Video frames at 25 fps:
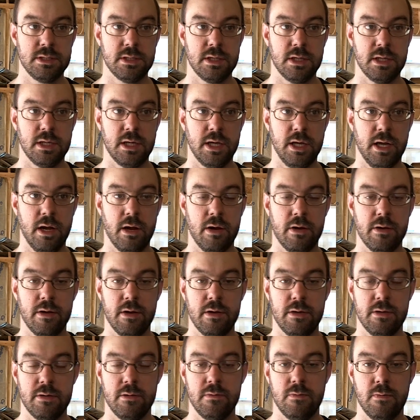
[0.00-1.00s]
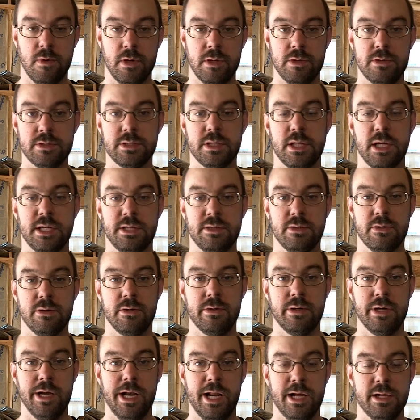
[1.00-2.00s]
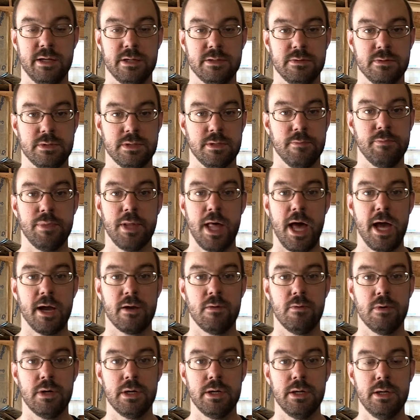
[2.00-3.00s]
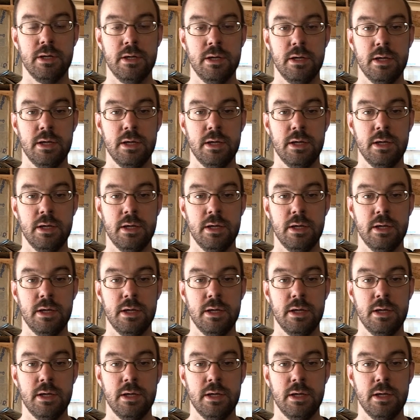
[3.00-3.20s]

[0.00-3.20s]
electrical connectors was a black one,